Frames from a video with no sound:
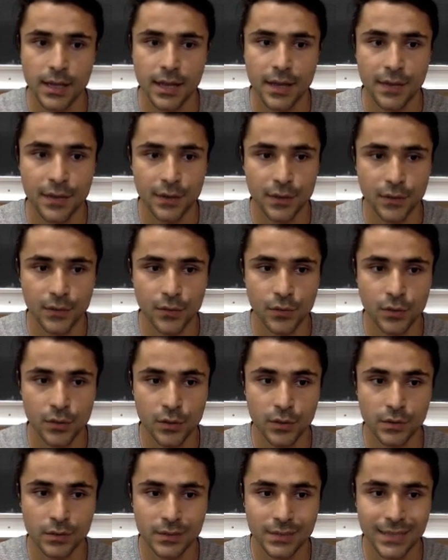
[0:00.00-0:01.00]
and therefore it
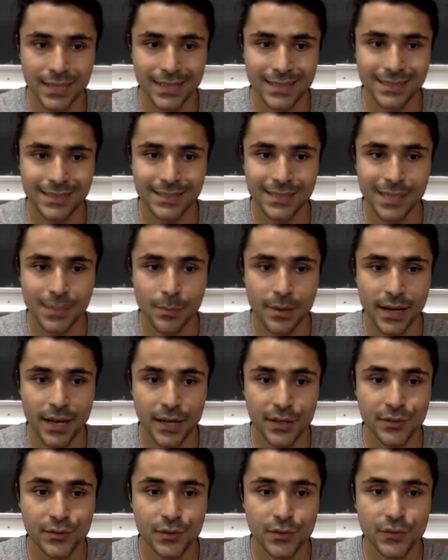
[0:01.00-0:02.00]
also gets the name
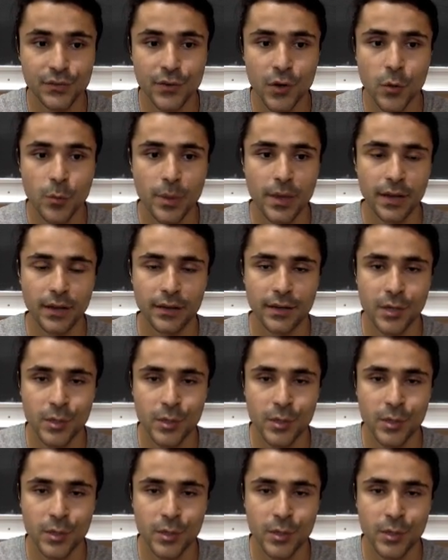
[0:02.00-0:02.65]
hydrophobic.